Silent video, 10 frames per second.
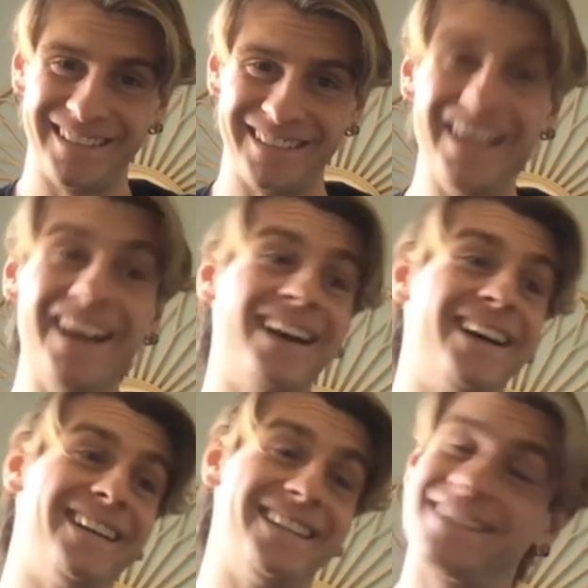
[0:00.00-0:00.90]

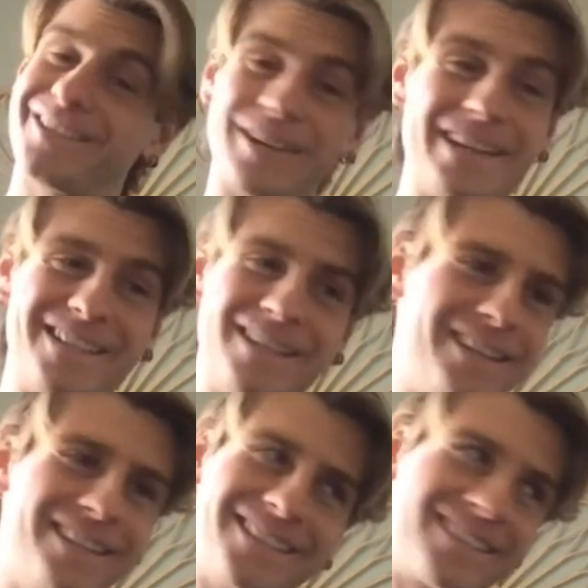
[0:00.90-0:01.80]
Yeah, it's
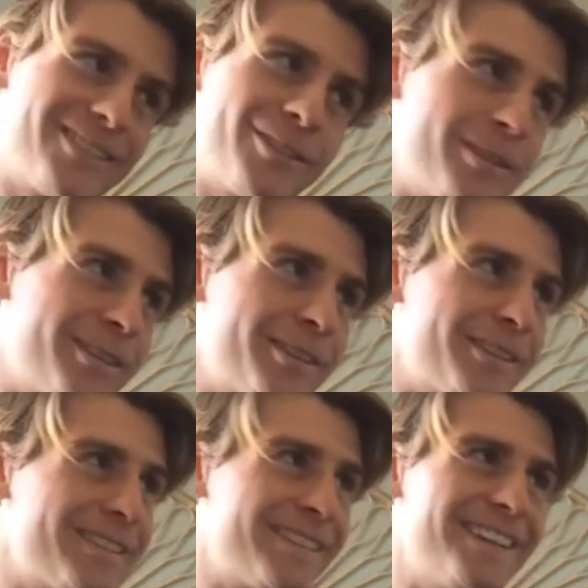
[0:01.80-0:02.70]
crazy.
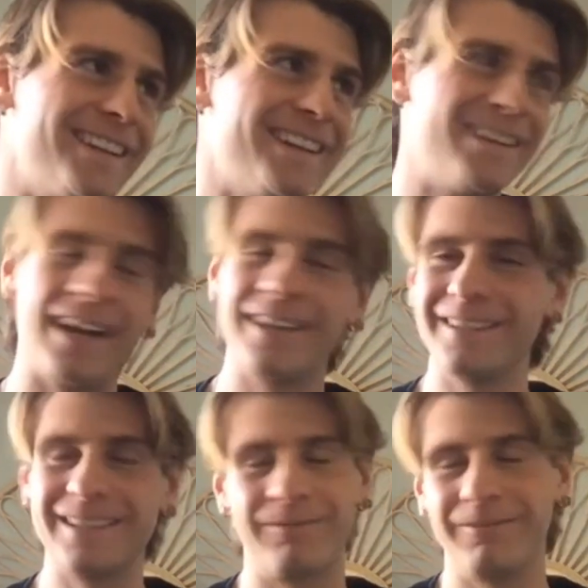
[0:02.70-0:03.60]
I
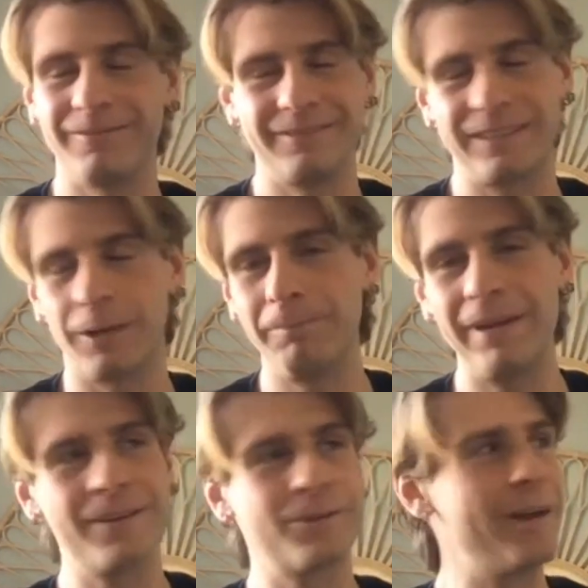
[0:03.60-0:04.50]

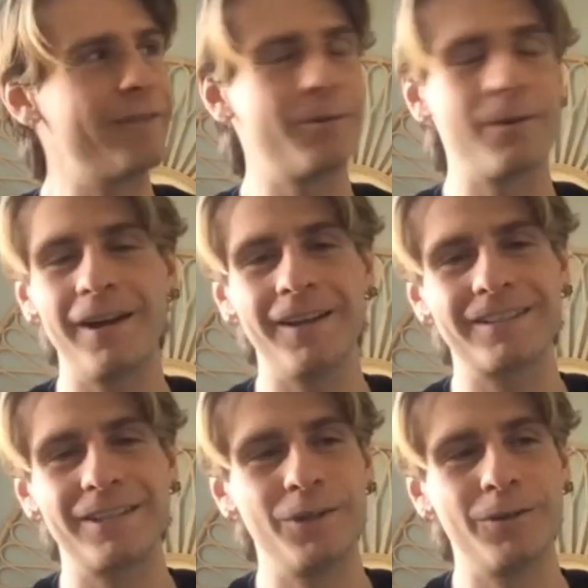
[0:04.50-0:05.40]
compared to everywhere
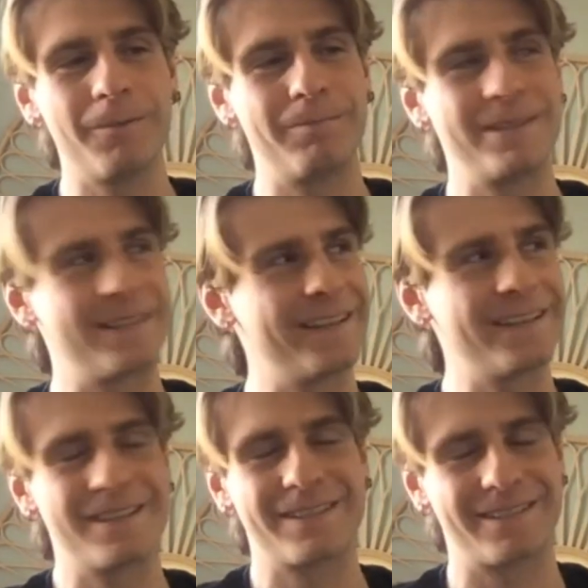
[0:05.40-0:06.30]
else in Europe, is I
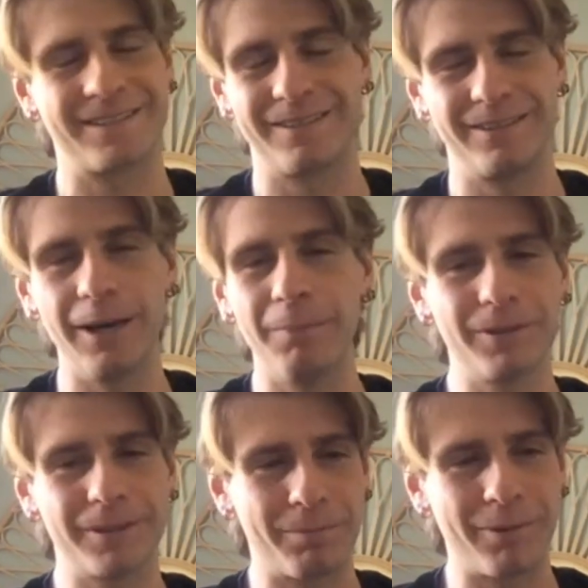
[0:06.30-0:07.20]
think is
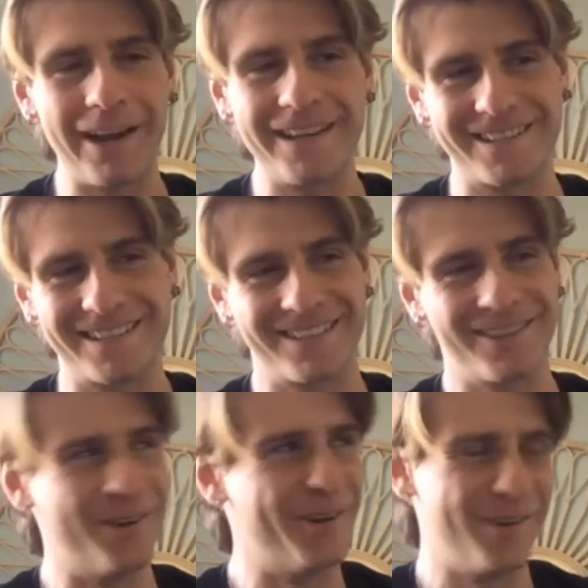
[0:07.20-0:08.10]
double the price.
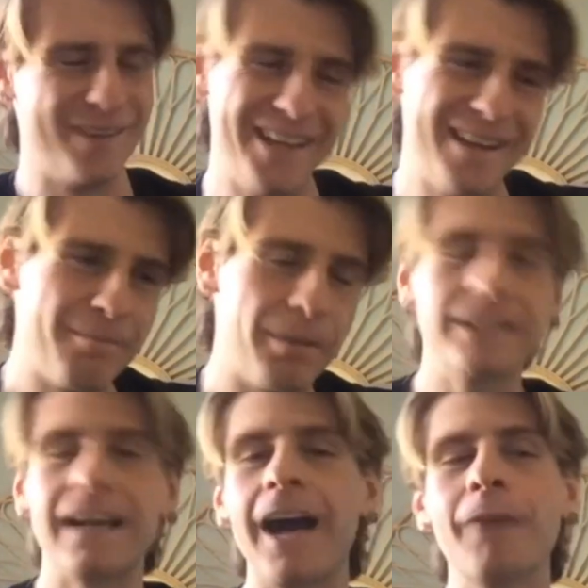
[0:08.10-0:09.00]
So,
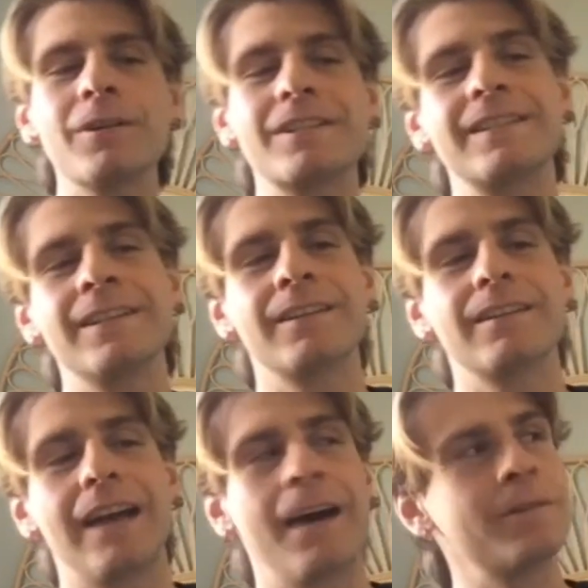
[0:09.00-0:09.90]
but I was
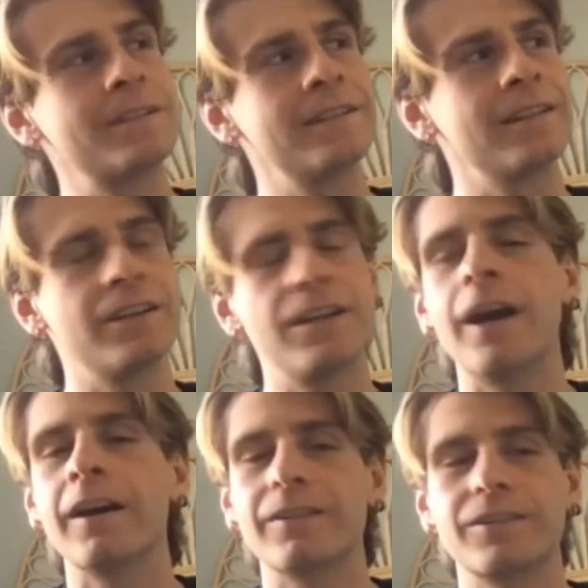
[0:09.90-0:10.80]
still
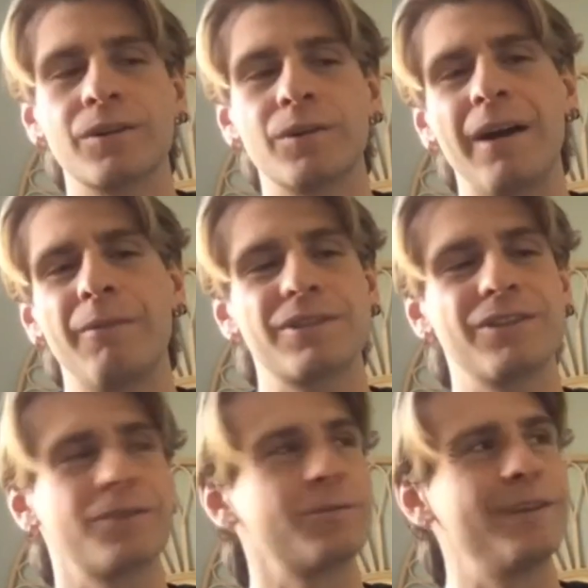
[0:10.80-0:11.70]
young, so I was
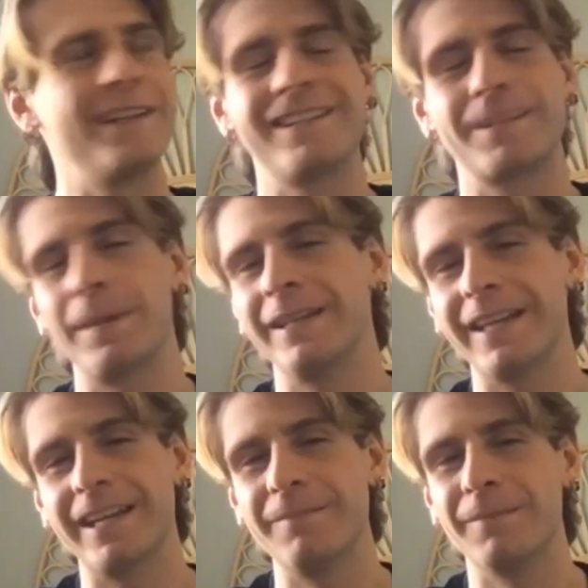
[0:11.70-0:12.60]
not really spending
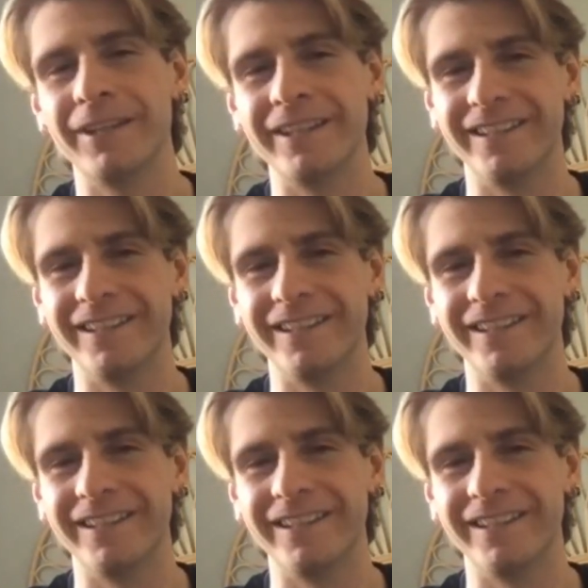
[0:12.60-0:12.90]
any money.